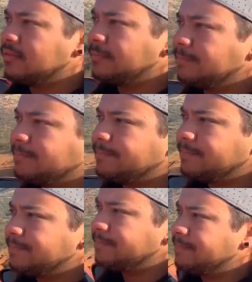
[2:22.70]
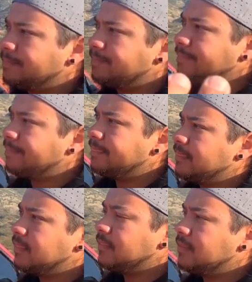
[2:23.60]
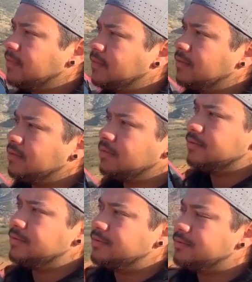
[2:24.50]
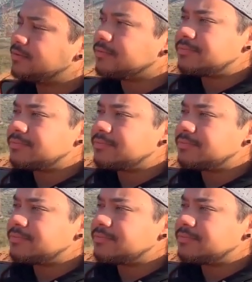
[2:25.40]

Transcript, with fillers: the hose, the fittings, and all that, or did you have to do it?